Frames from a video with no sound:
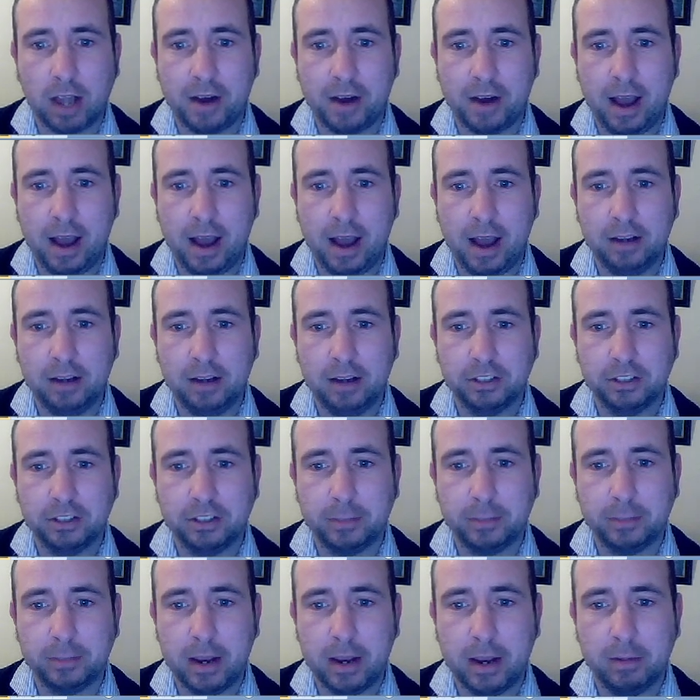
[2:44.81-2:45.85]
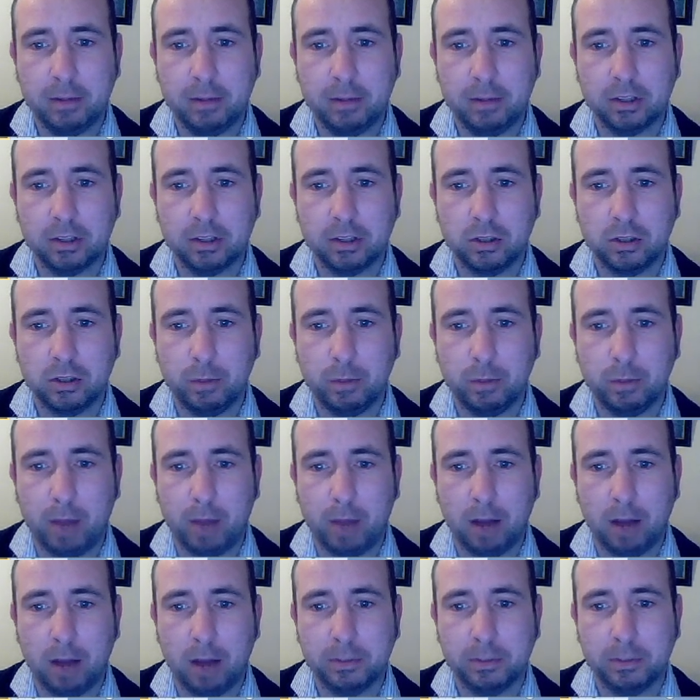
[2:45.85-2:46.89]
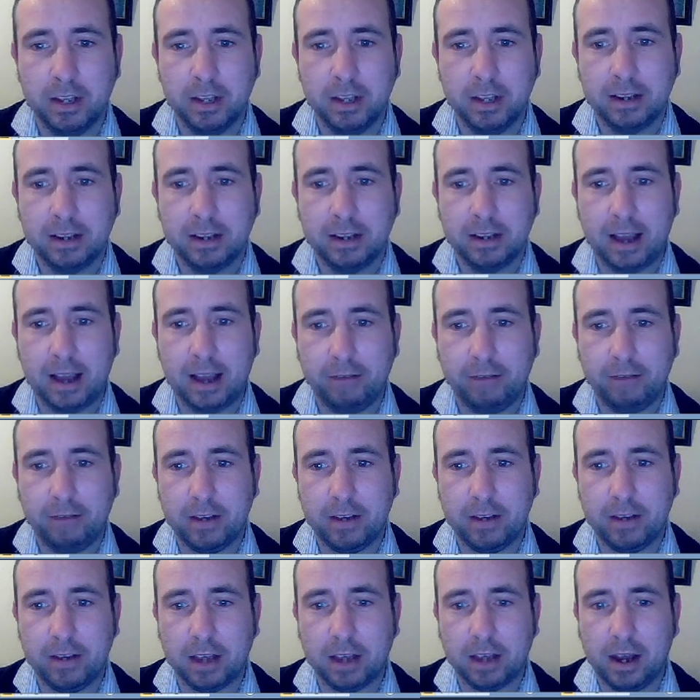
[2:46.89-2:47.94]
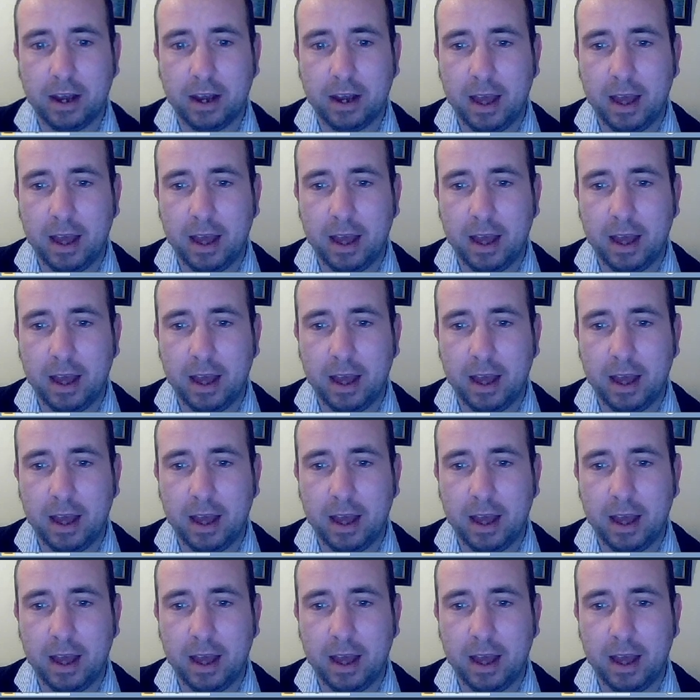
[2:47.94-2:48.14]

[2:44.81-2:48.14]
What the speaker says: Alice's payment to Bob's Cafe again.